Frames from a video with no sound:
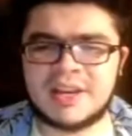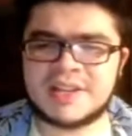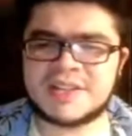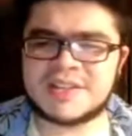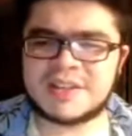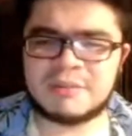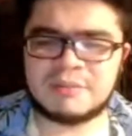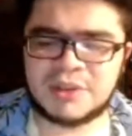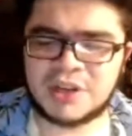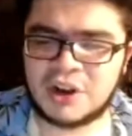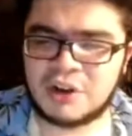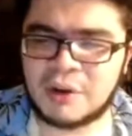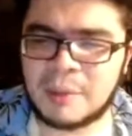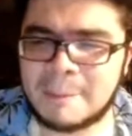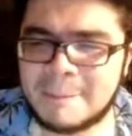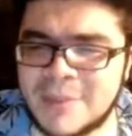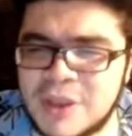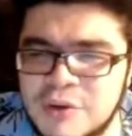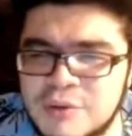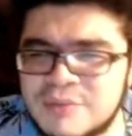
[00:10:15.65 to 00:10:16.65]
Some, you know,
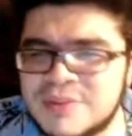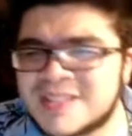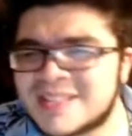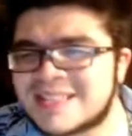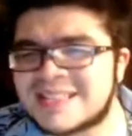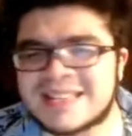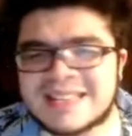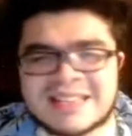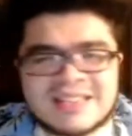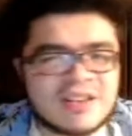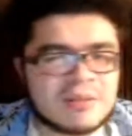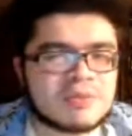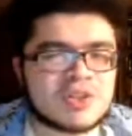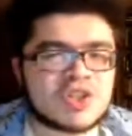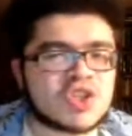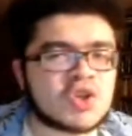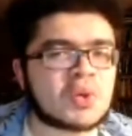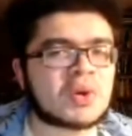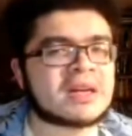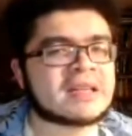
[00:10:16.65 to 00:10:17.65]
immune system
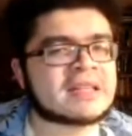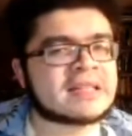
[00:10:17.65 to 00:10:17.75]
sort of